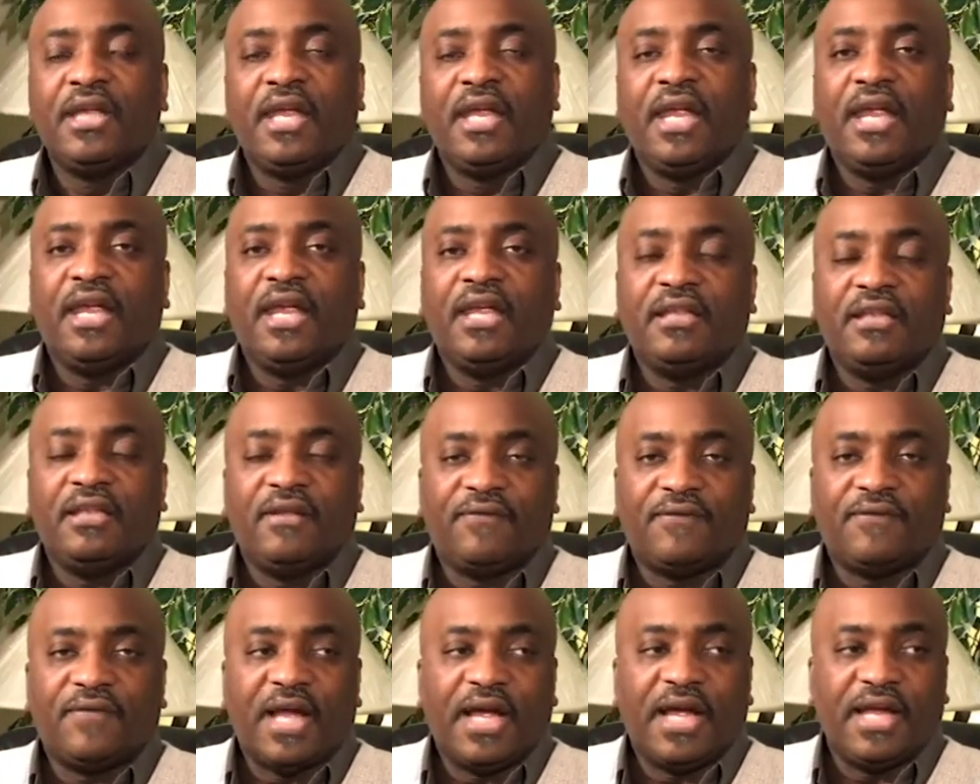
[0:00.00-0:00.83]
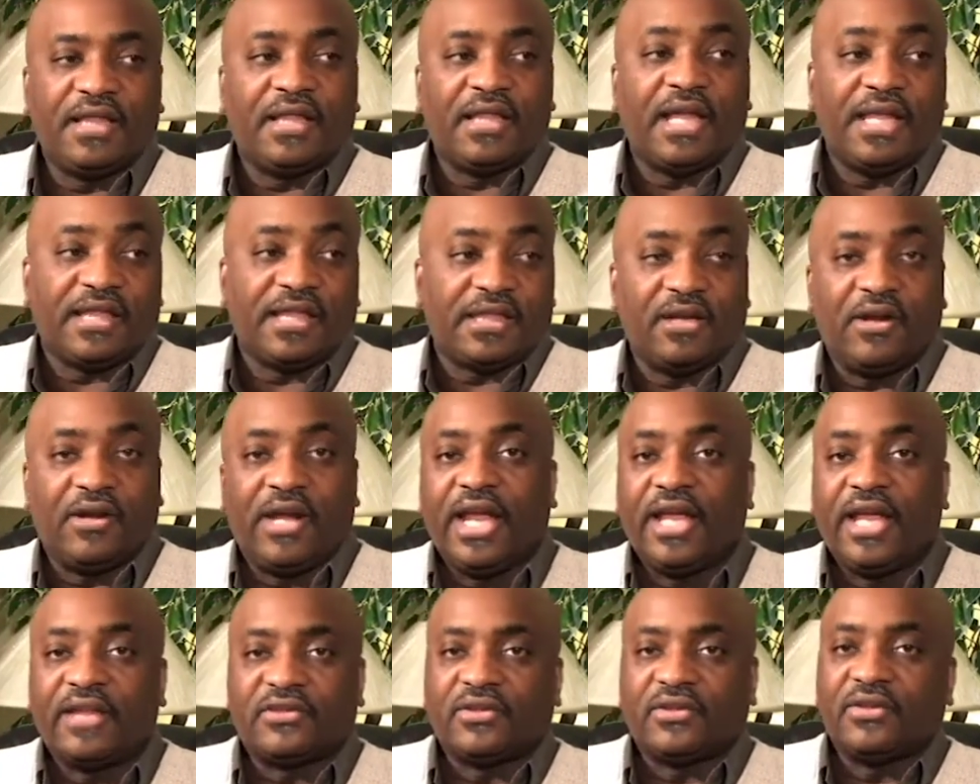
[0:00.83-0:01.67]
And if I like their
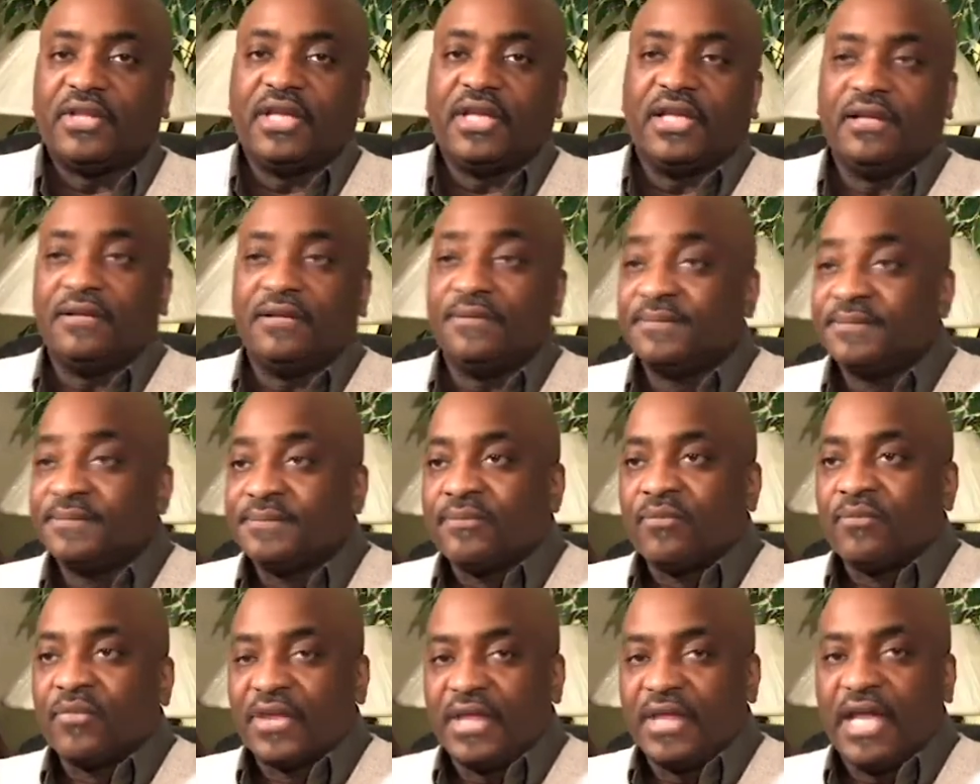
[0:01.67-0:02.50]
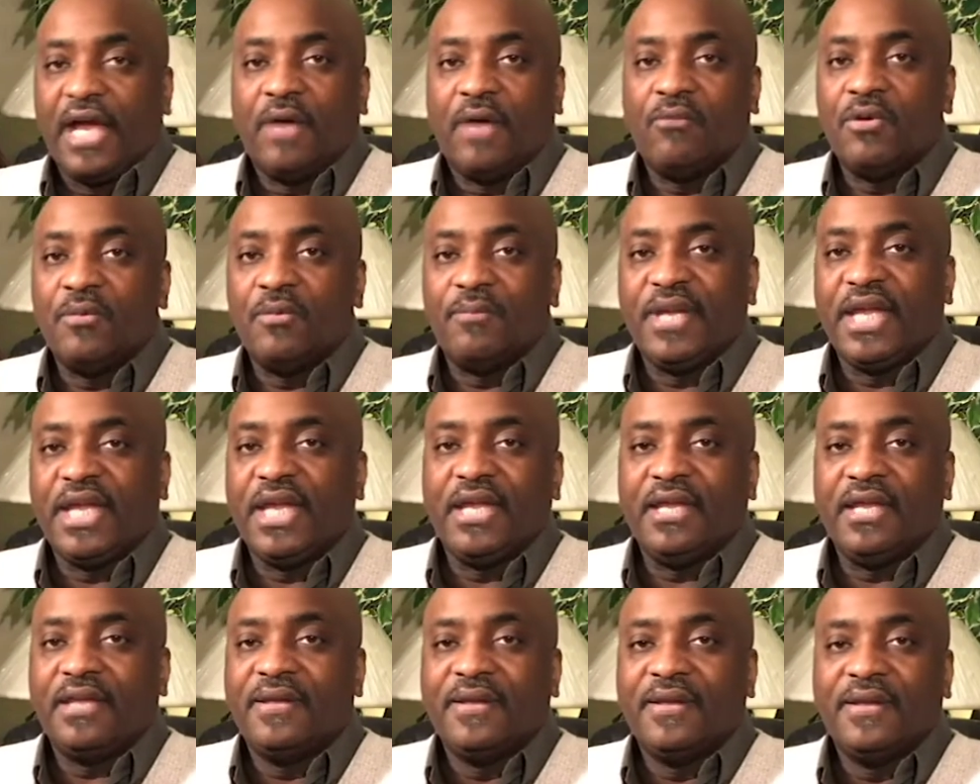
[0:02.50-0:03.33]
answer, then that will
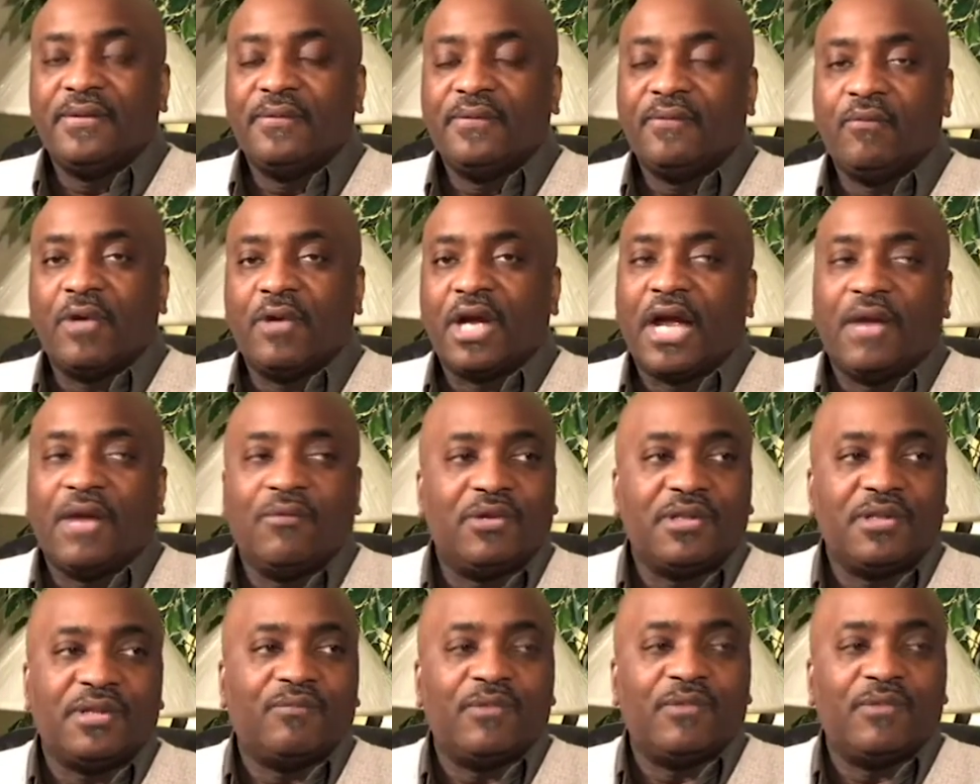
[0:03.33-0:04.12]
be where I will